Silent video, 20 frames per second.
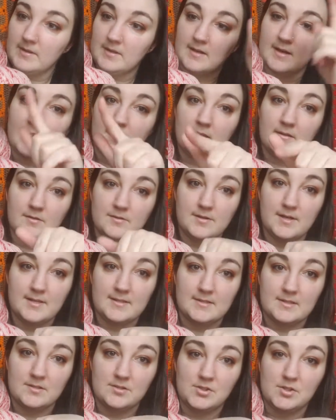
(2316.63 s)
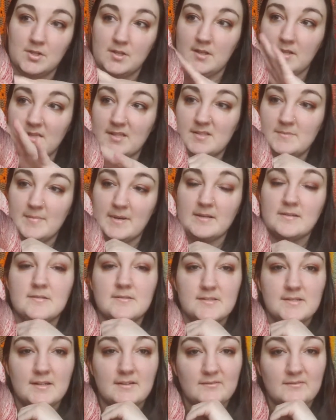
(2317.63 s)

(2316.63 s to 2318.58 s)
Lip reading: the color transition and the speckles and